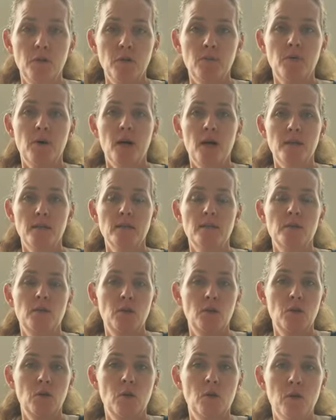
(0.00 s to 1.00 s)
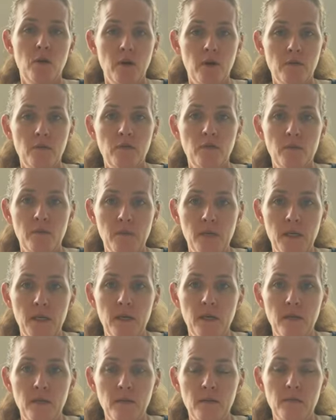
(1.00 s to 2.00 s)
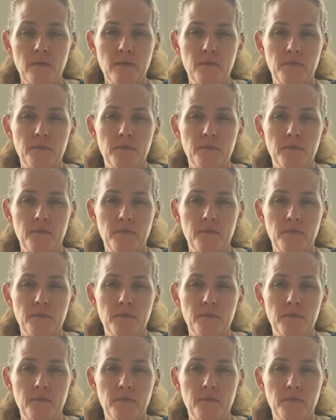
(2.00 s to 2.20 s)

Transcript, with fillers: Practicing yoga for me